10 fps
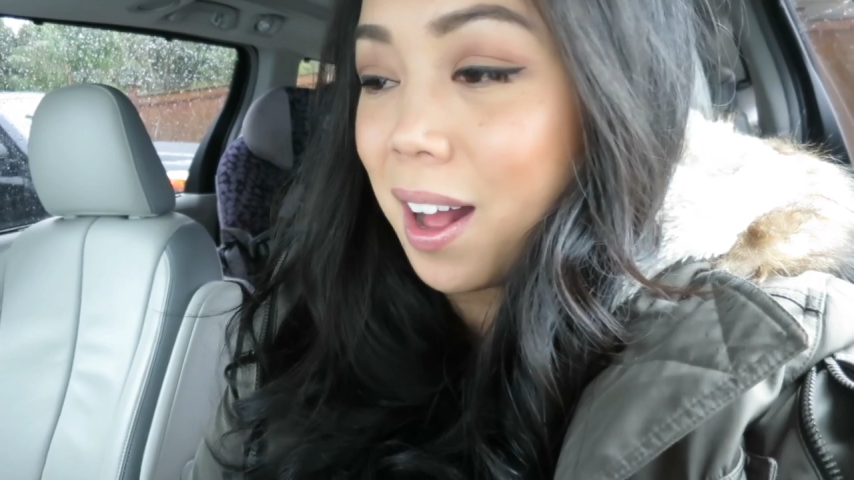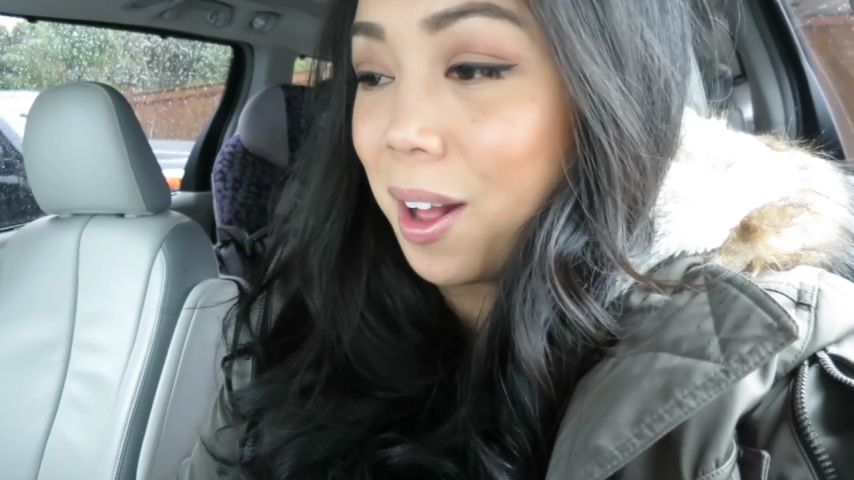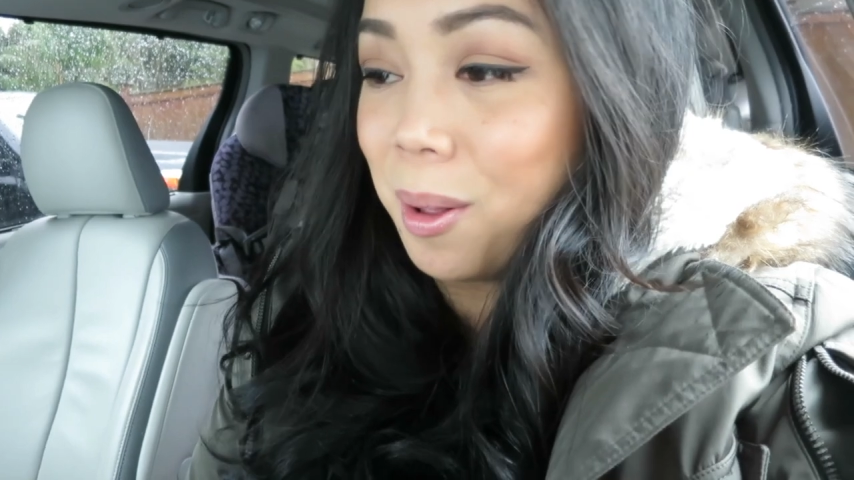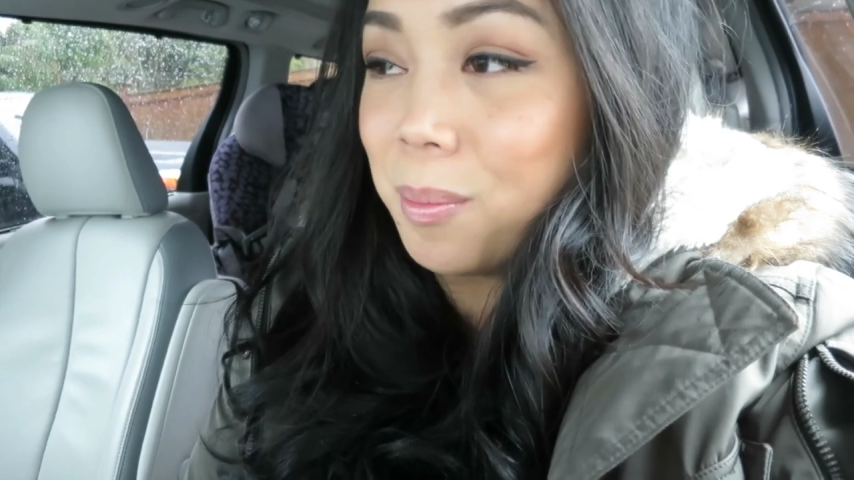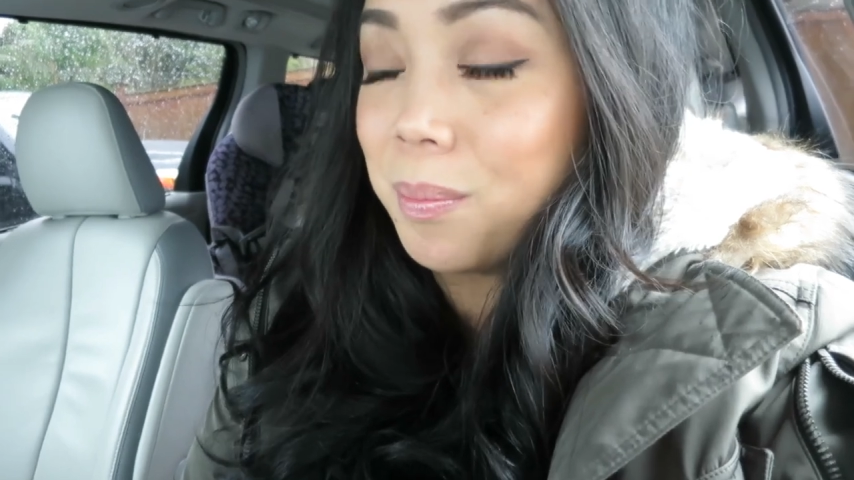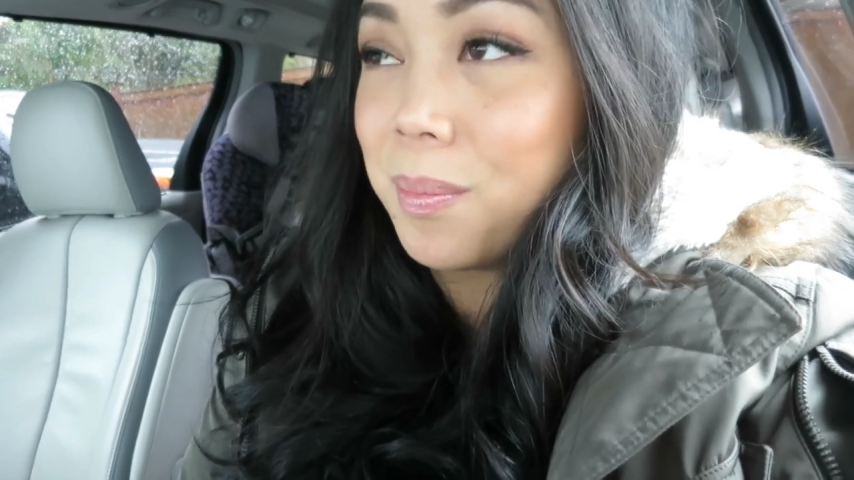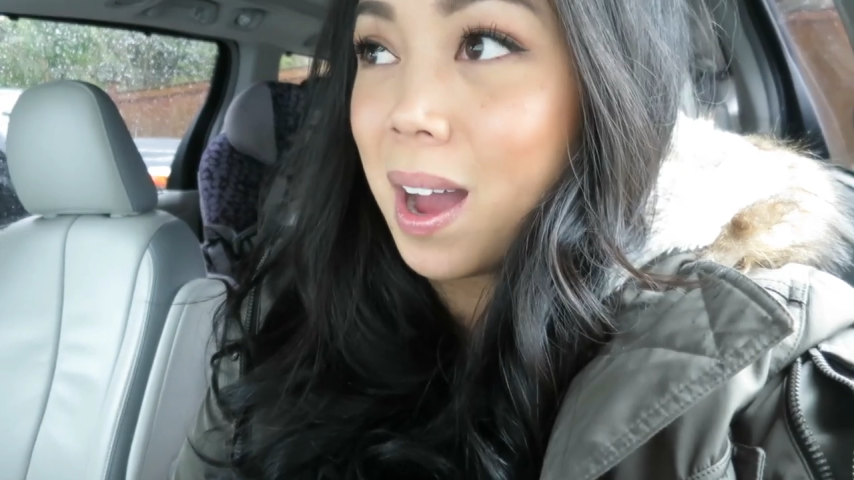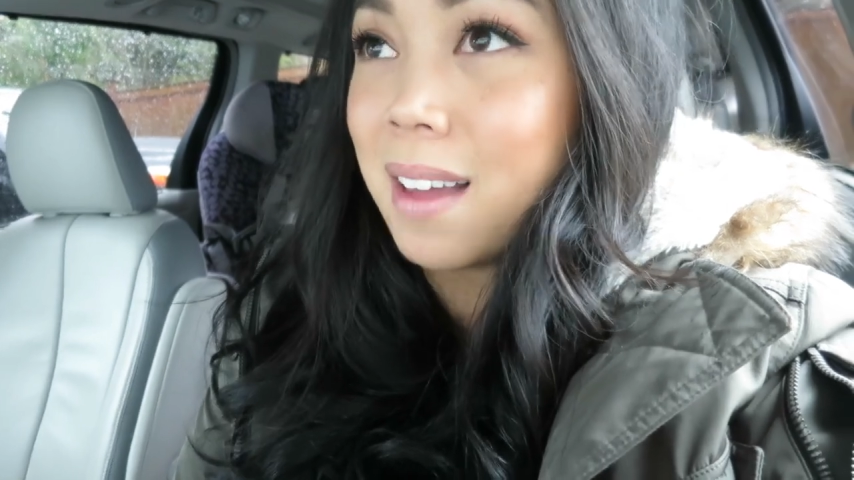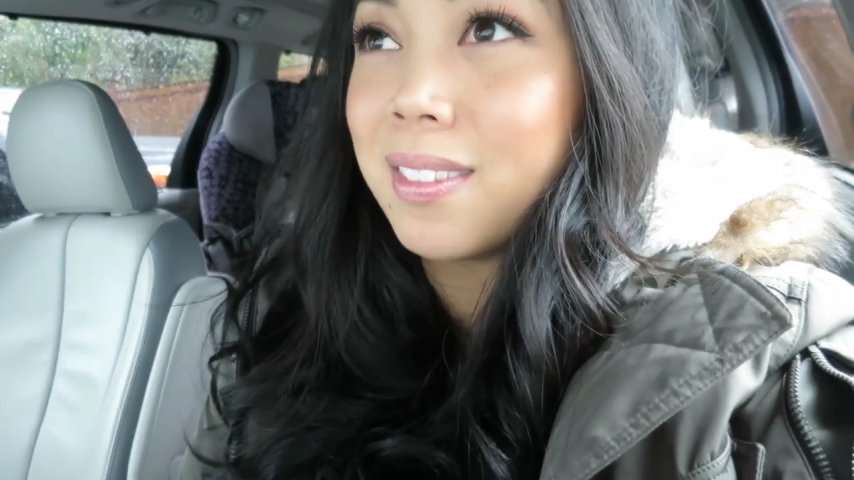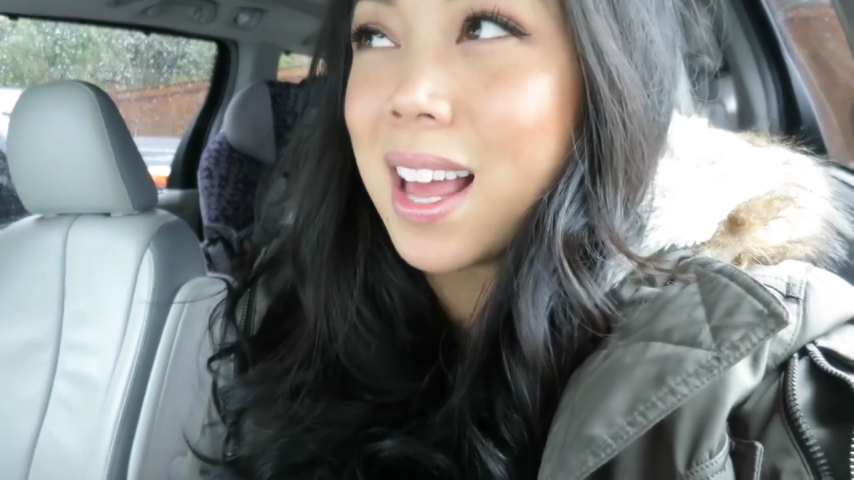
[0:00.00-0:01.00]

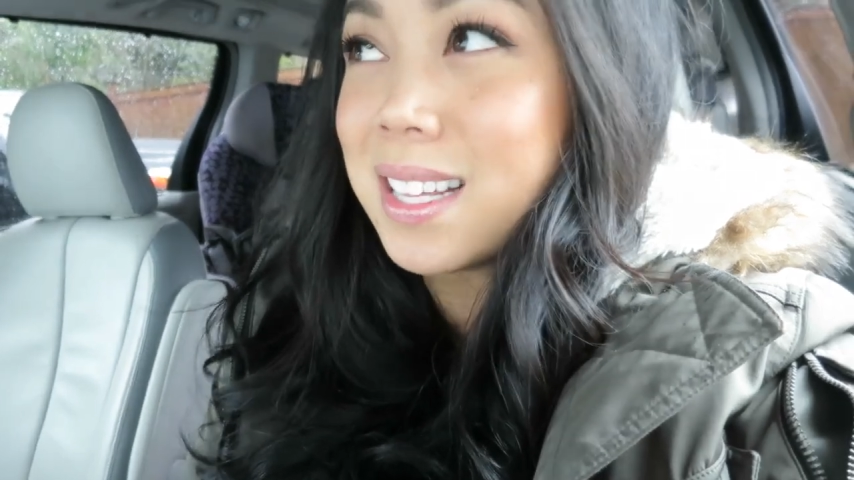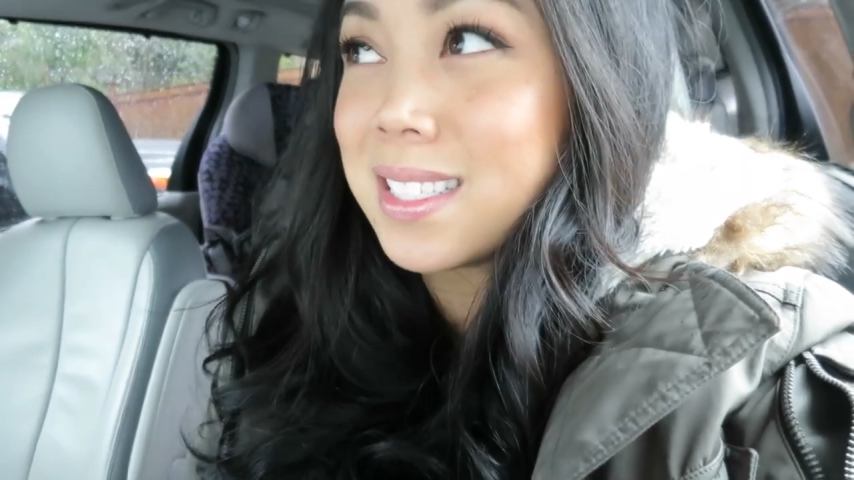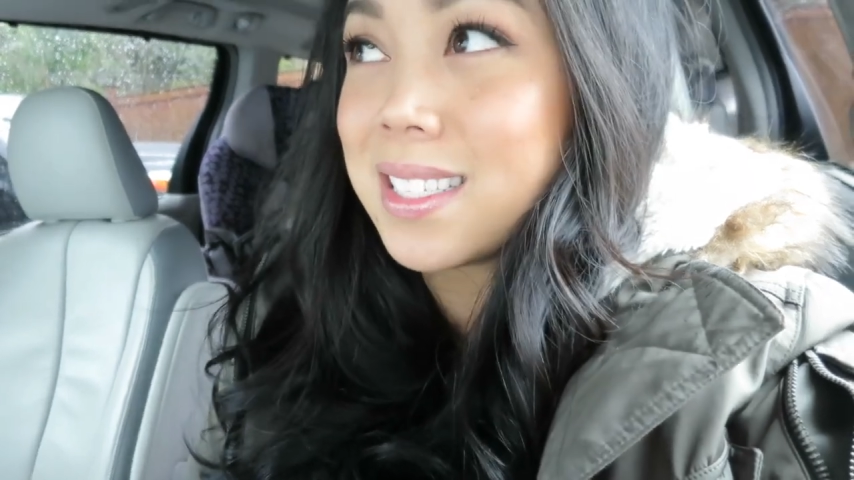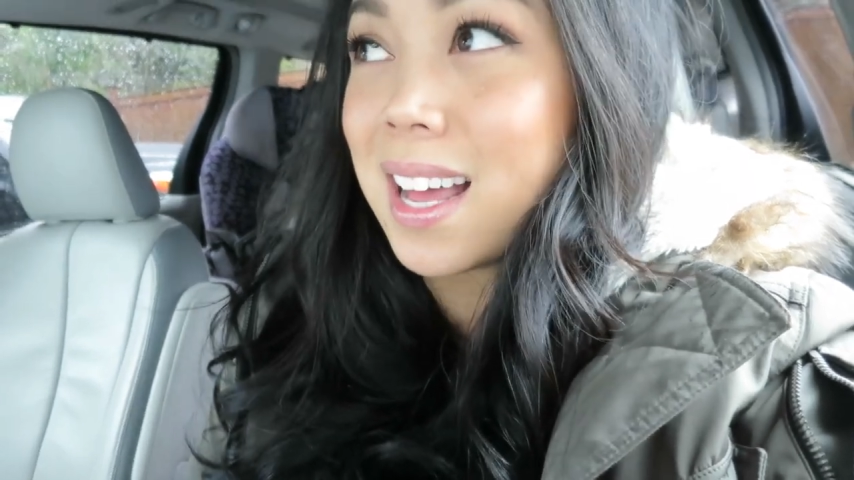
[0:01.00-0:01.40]
unless